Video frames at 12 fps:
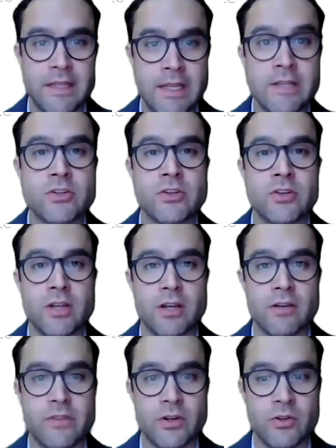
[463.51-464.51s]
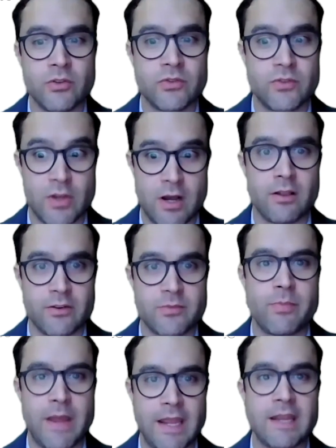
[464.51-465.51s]
each of those
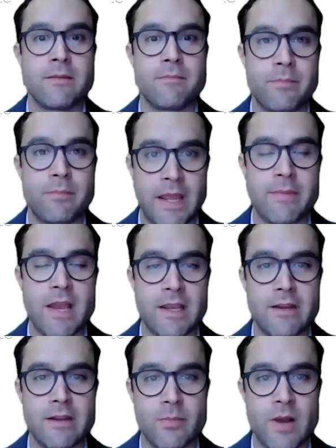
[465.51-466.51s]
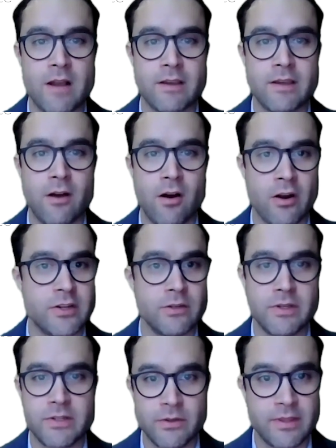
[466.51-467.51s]
dollars paid back into your pocket are
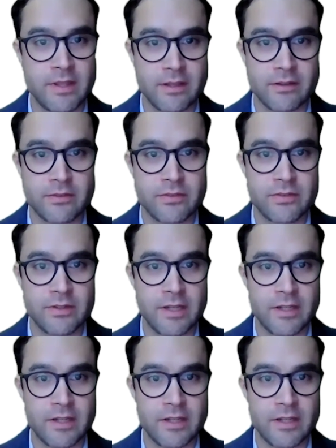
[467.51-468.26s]
doing two things.